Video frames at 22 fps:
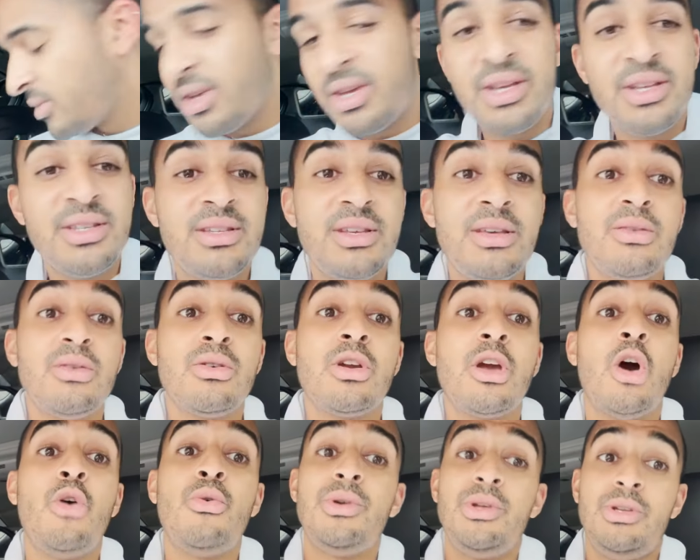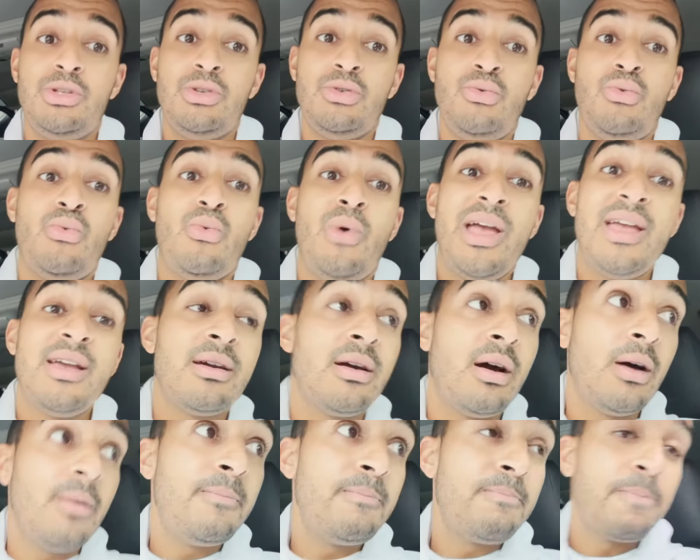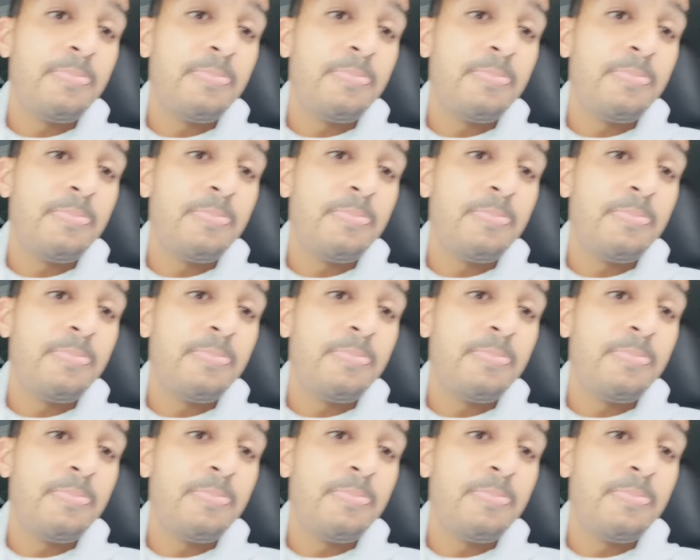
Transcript: He's either going to wake up